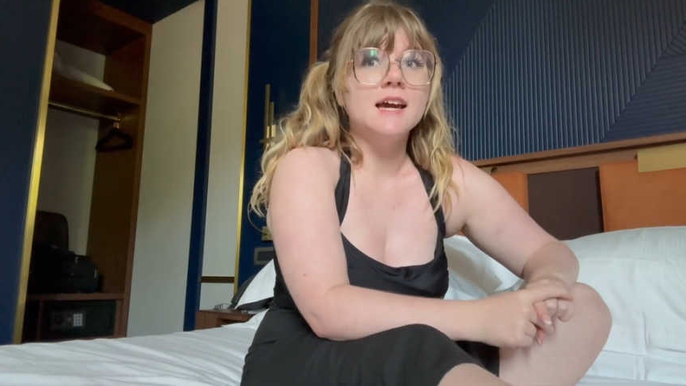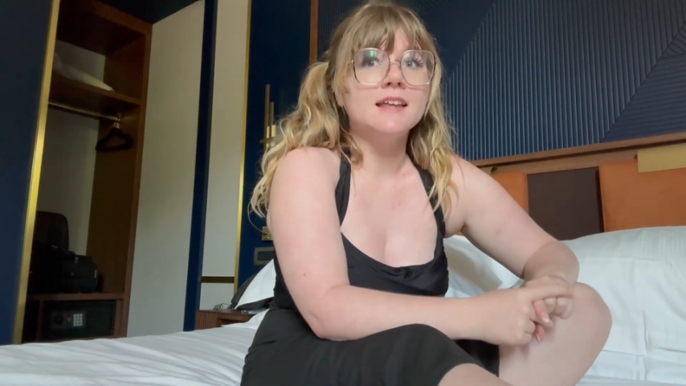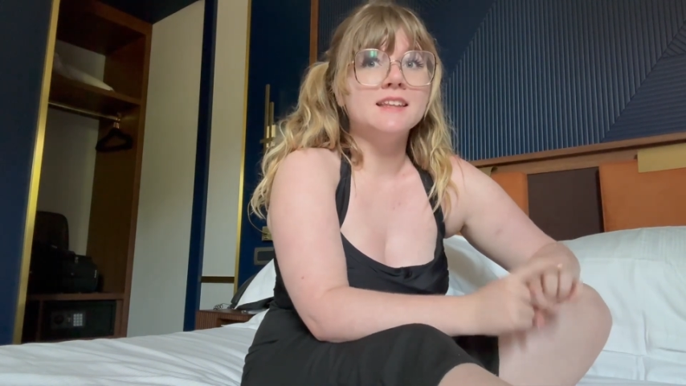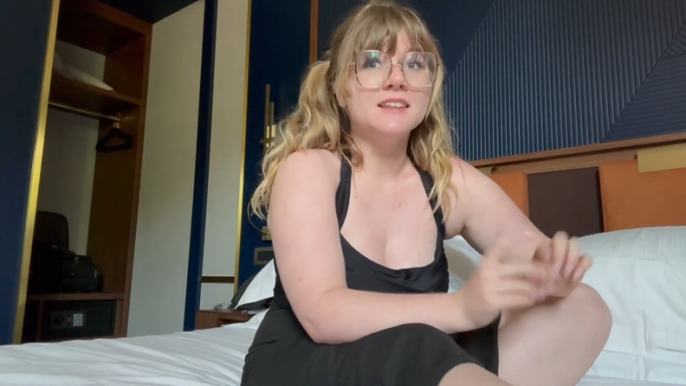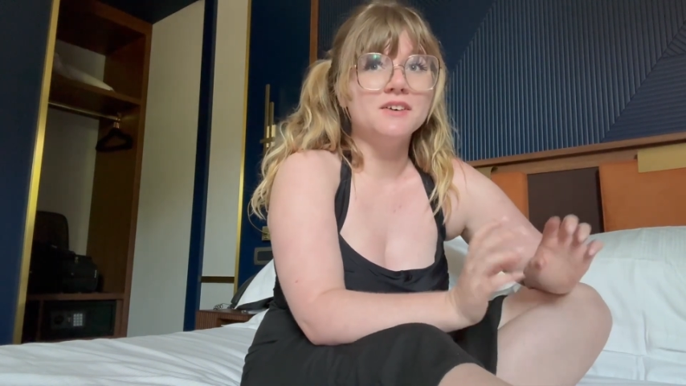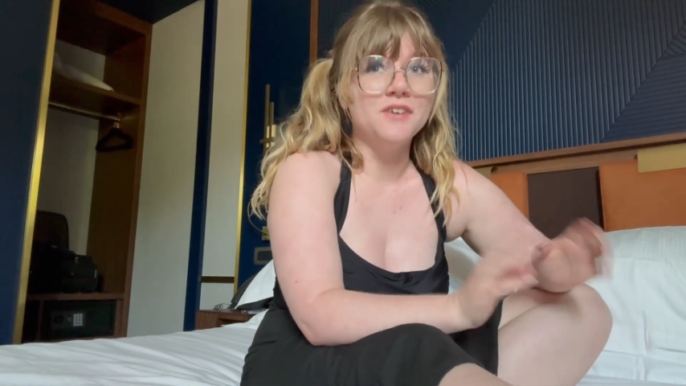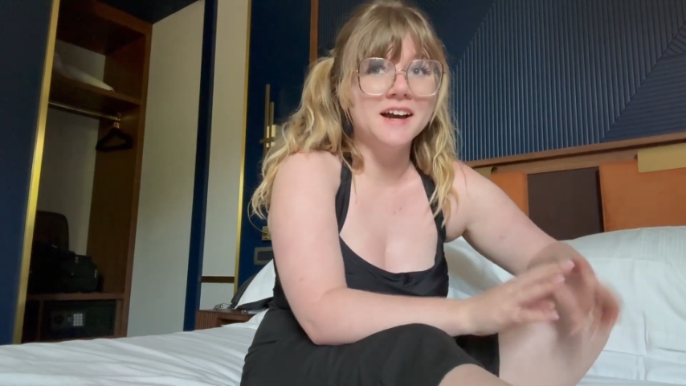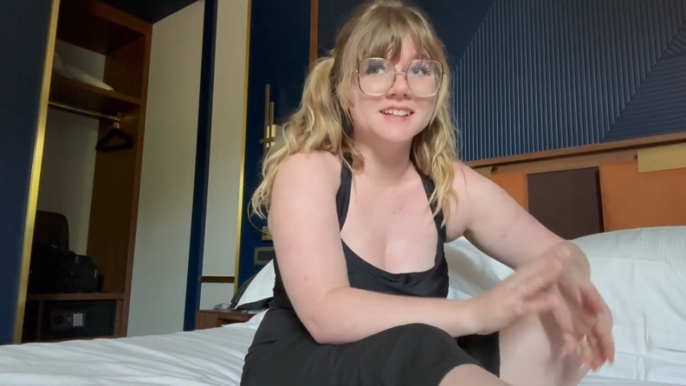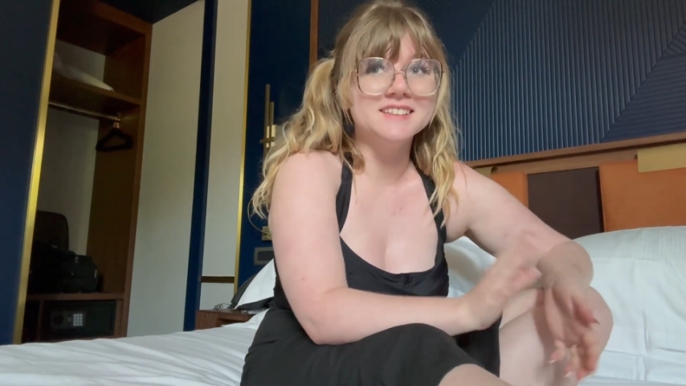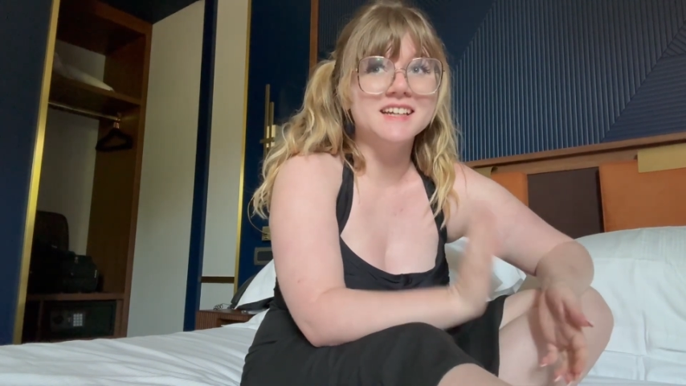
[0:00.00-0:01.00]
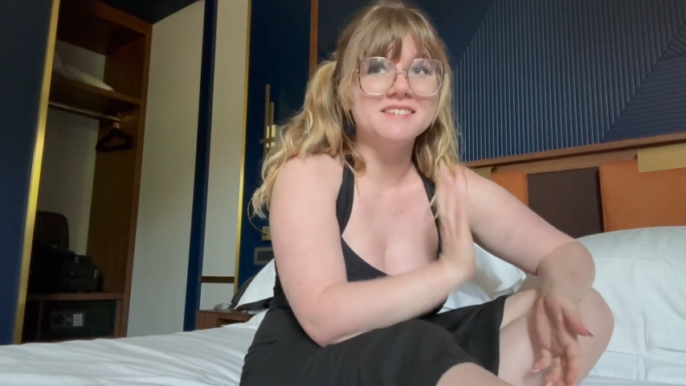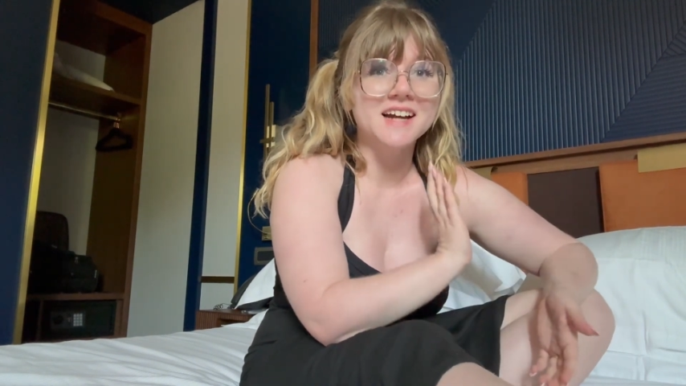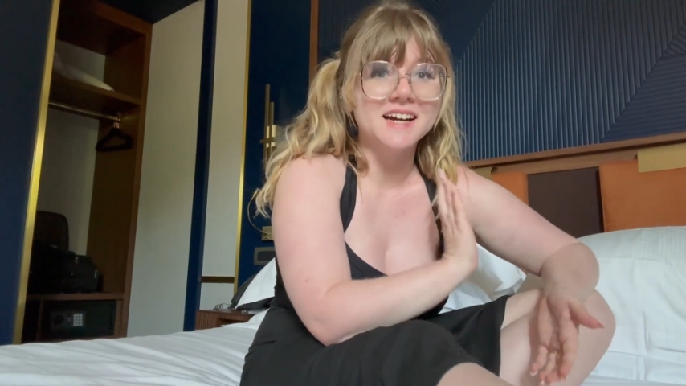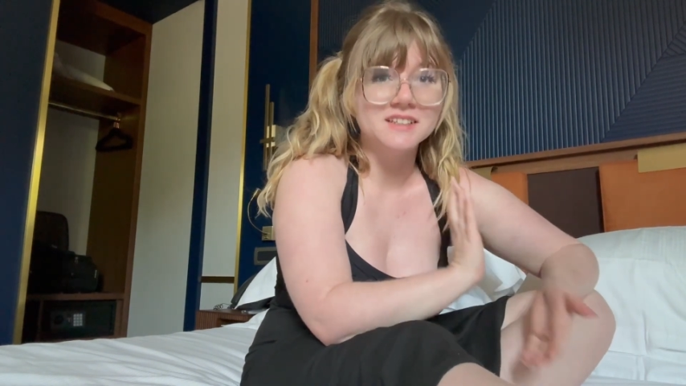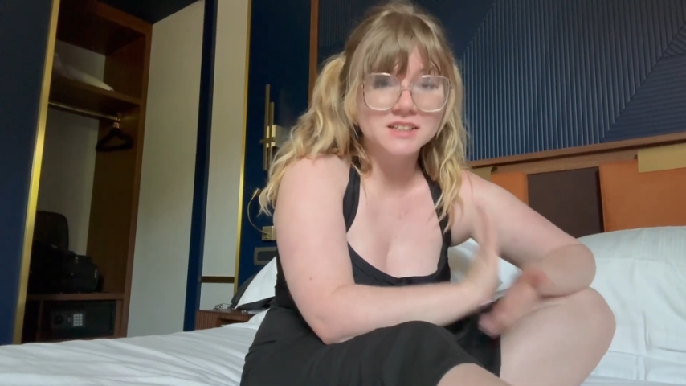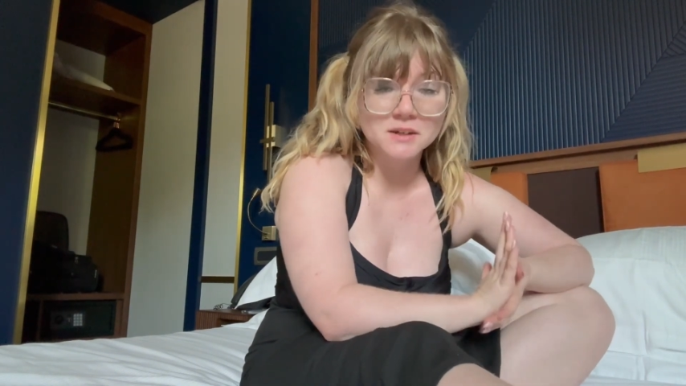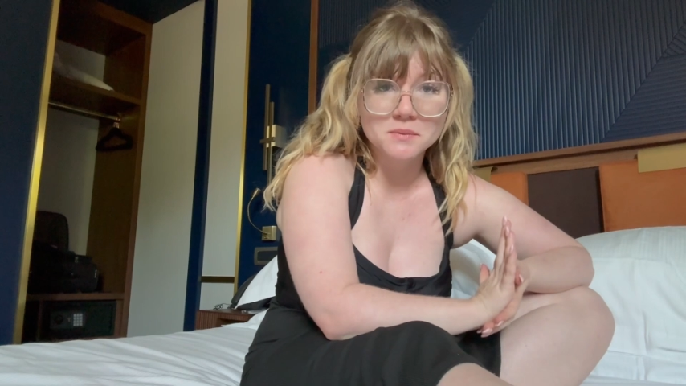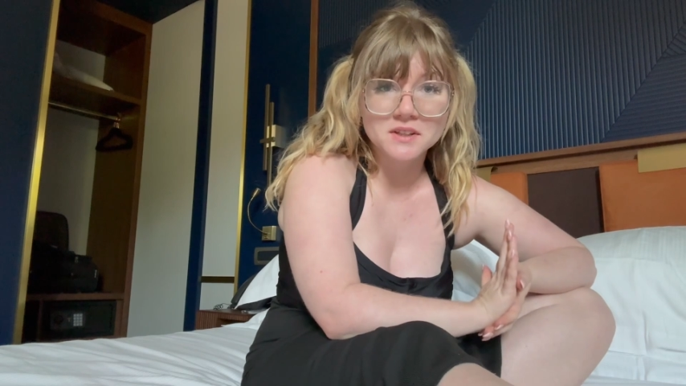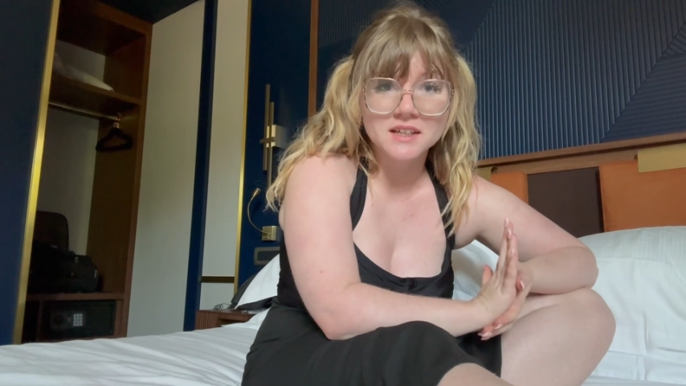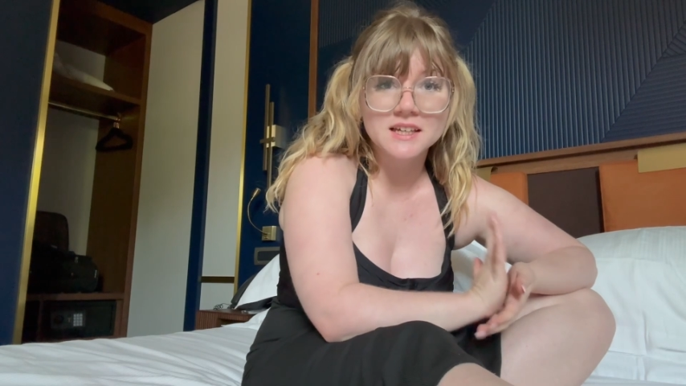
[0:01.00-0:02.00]
and then the final day we had to
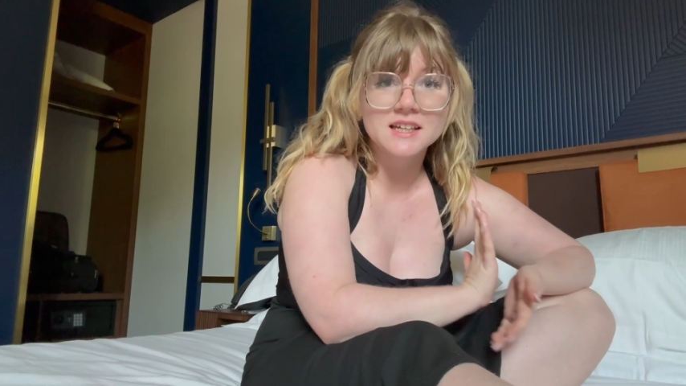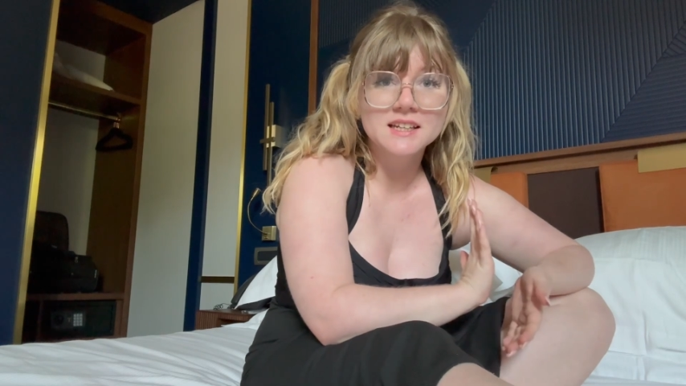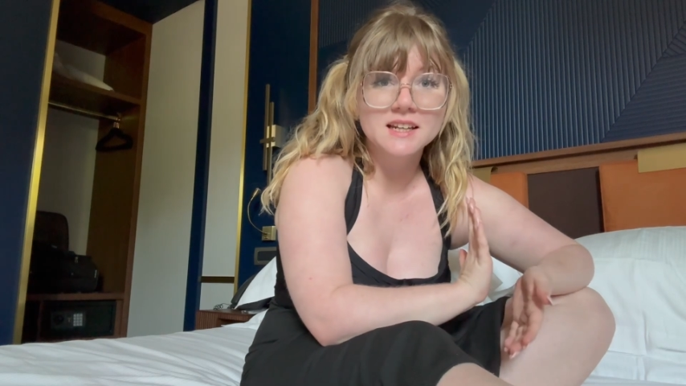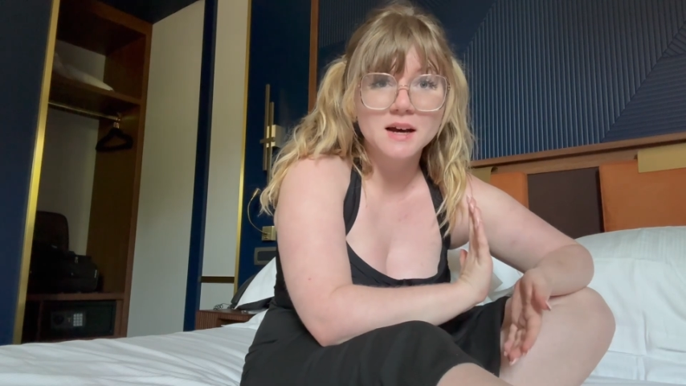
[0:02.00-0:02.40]
complete